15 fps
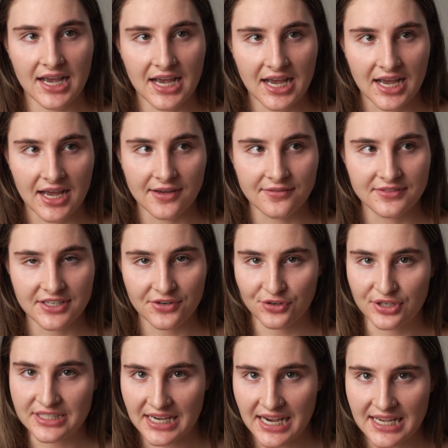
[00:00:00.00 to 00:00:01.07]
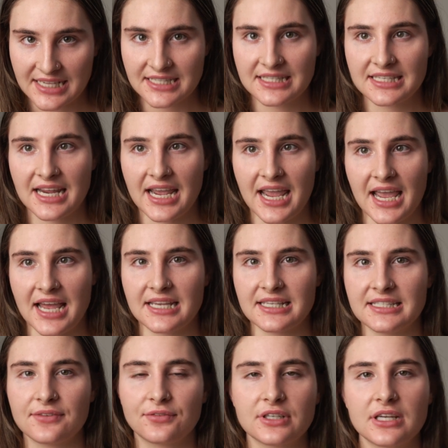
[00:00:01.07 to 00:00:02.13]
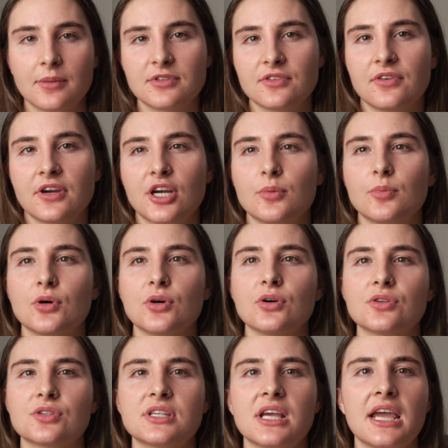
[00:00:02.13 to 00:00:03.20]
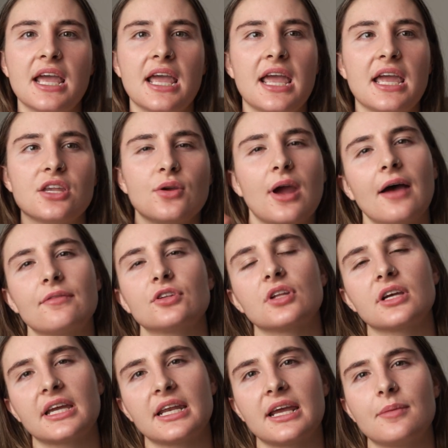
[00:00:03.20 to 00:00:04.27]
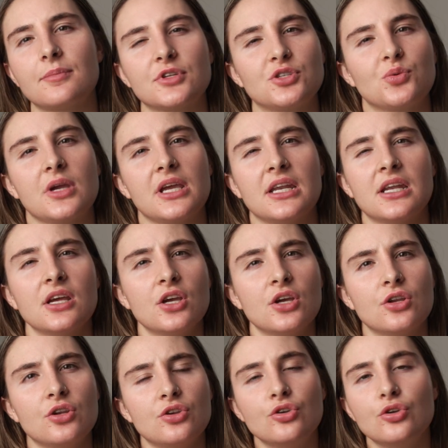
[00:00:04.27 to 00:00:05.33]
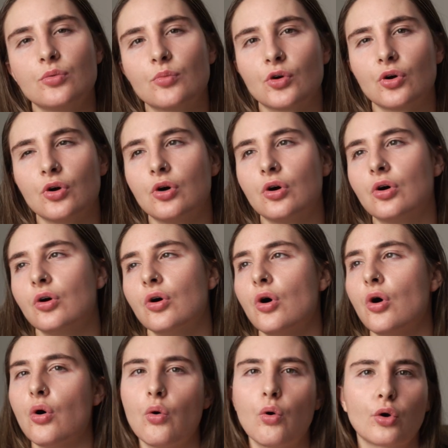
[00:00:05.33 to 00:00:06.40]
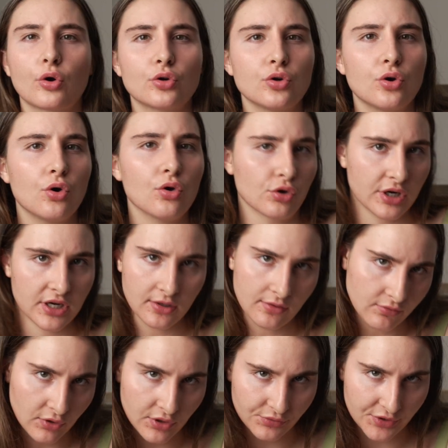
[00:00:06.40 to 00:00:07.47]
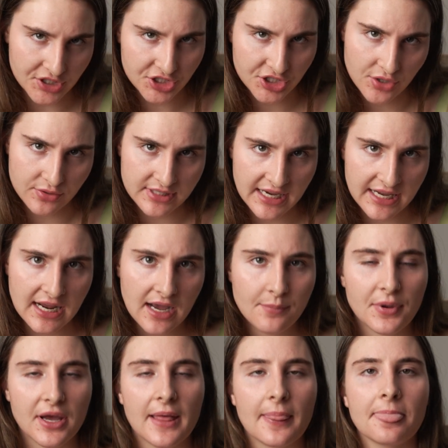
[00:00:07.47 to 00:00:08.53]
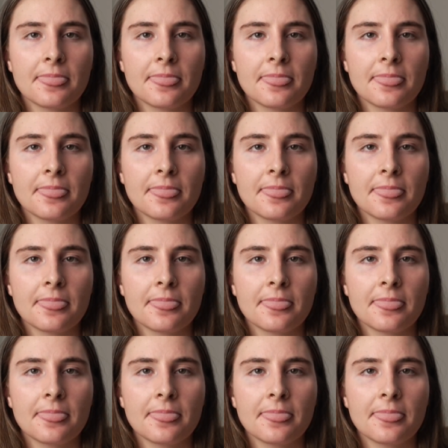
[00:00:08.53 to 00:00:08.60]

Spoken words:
of different tests and different types of variables, and you have to look at it between numeral, ordinal, or interval and ratio data. But